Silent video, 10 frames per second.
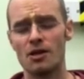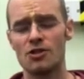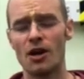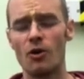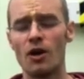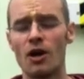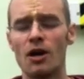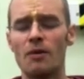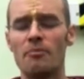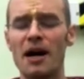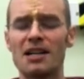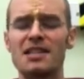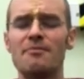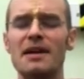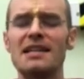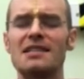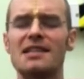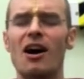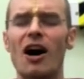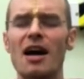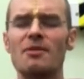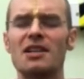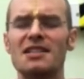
so bhakti means that I am going to